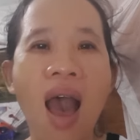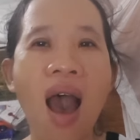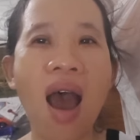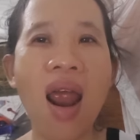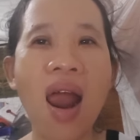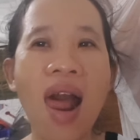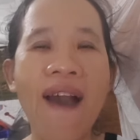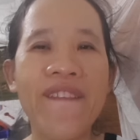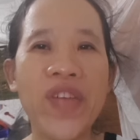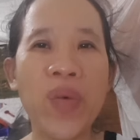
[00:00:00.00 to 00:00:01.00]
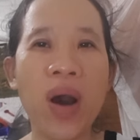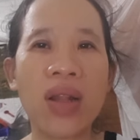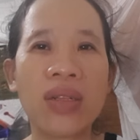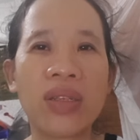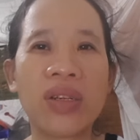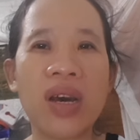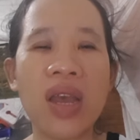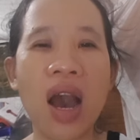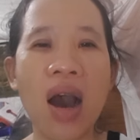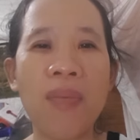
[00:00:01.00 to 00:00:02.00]
Hi everyone,
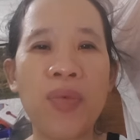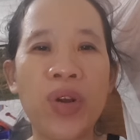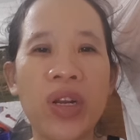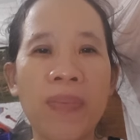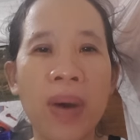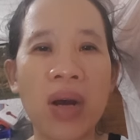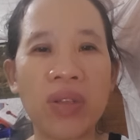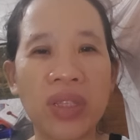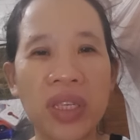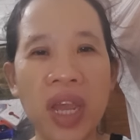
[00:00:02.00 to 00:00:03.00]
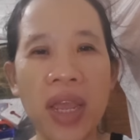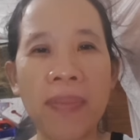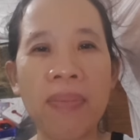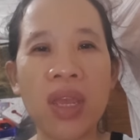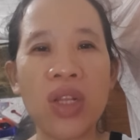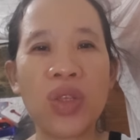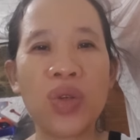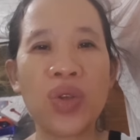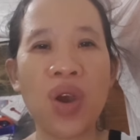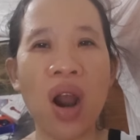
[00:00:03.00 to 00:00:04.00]
today I'm reading about Take Me
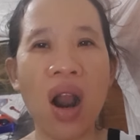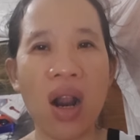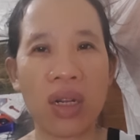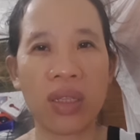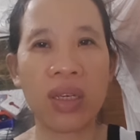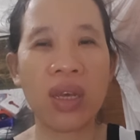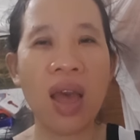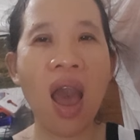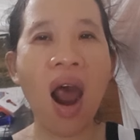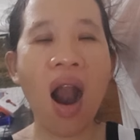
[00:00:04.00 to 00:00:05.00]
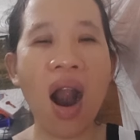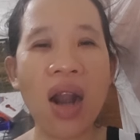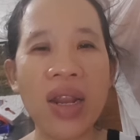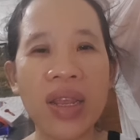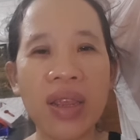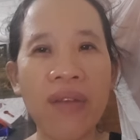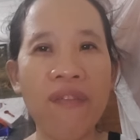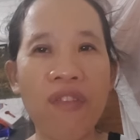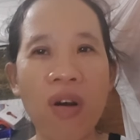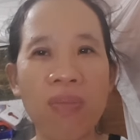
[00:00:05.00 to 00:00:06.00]
to Your Heart. Hiding
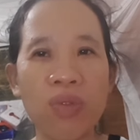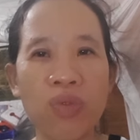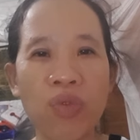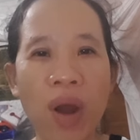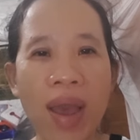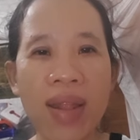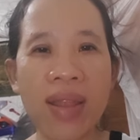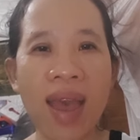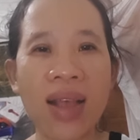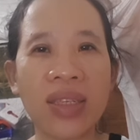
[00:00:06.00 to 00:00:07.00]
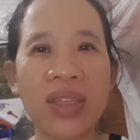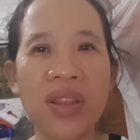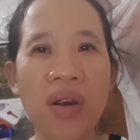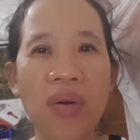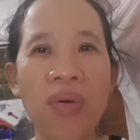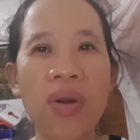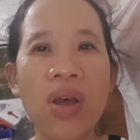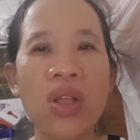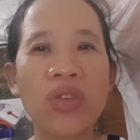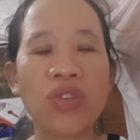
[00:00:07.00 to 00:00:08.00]
from the rain and snow,
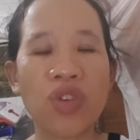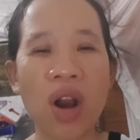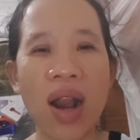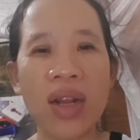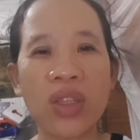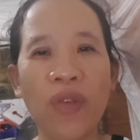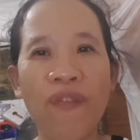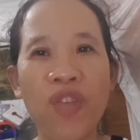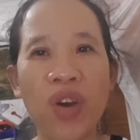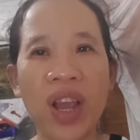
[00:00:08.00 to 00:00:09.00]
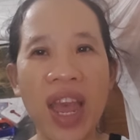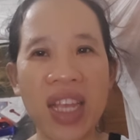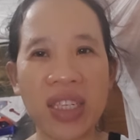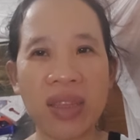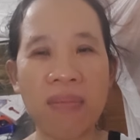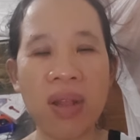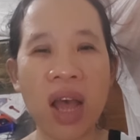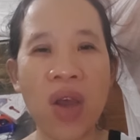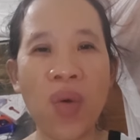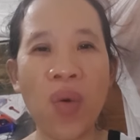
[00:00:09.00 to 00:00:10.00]
trying to focus, but
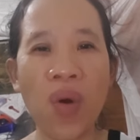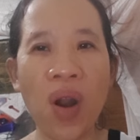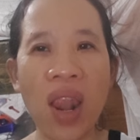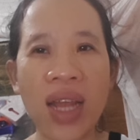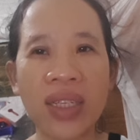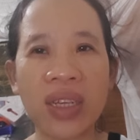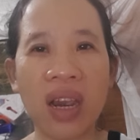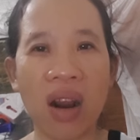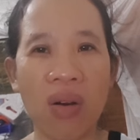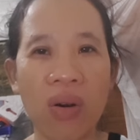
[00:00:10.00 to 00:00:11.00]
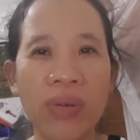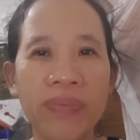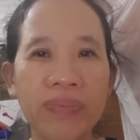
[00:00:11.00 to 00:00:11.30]
I won't let go.